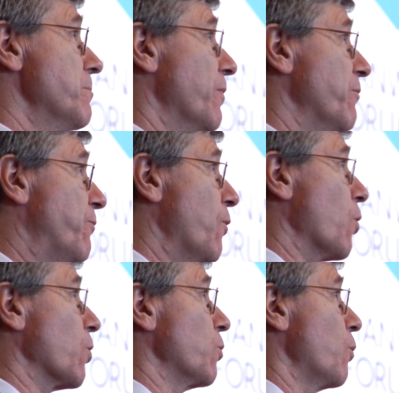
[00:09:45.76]

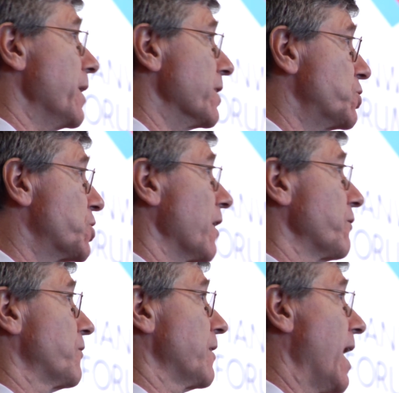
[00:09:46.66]
before we
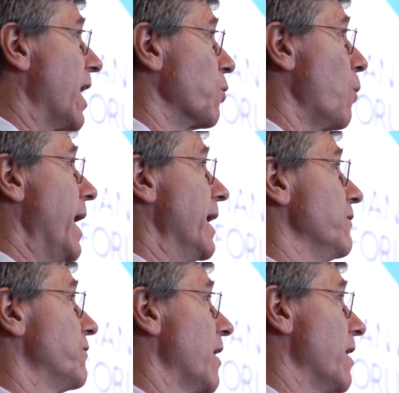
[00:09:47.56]
adjust our
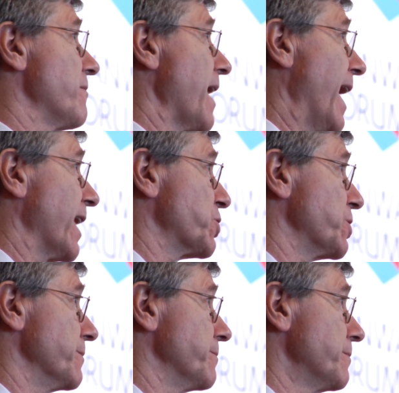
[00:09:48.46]
ways of
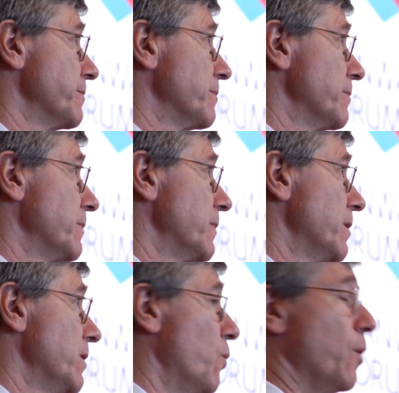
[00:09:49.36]
action.
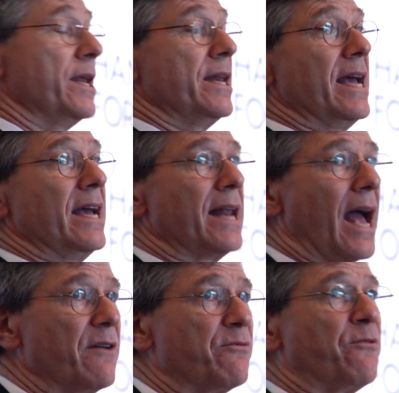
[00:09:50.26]
We need
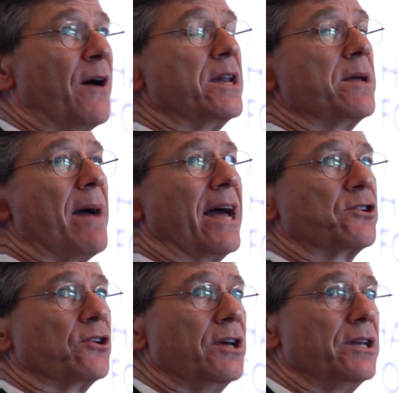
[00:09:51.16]
a
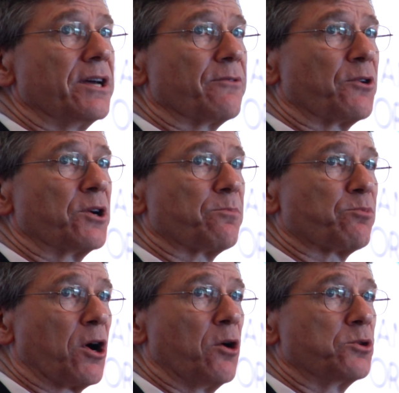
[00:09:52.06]
fundamentally different
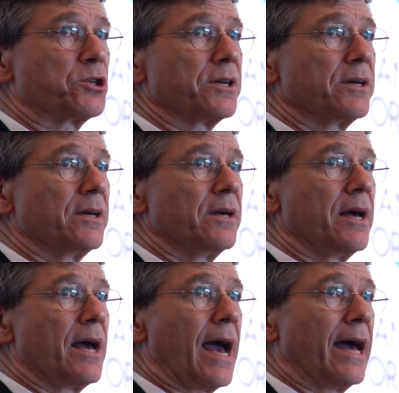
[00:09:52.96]
approach
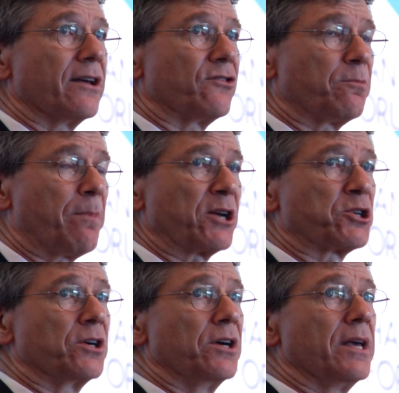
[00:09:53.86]
and
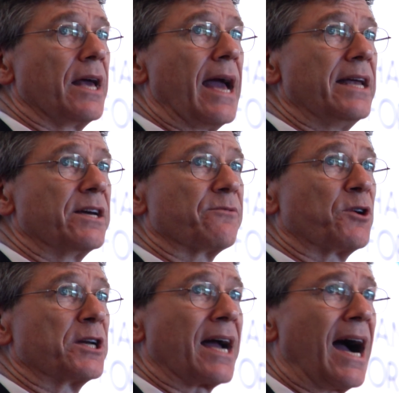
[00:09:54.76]
especially a
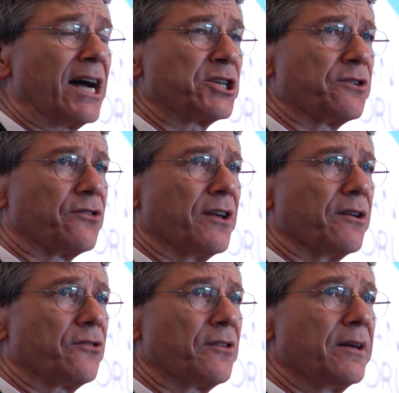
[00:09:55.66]
different
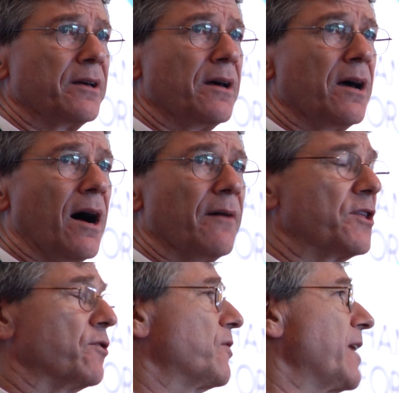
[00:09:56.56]
consciousness
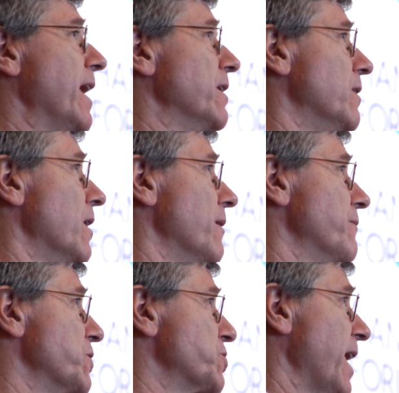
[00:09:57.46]
of the scale
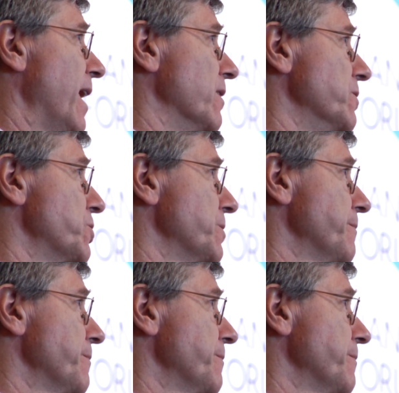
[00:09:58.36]
of the challenge.